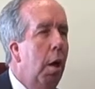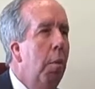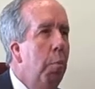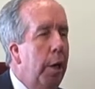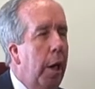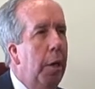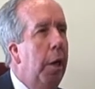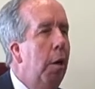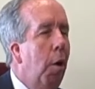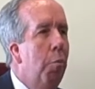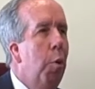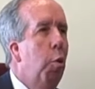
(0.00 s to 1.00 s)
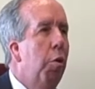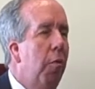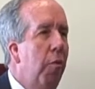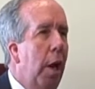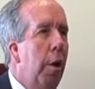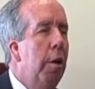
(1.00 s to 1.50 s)
protecting our most
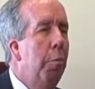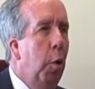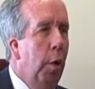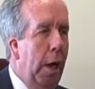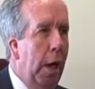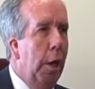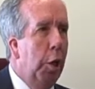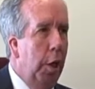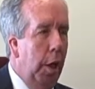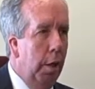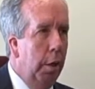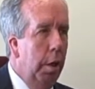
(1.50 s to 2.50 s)
valuable asset,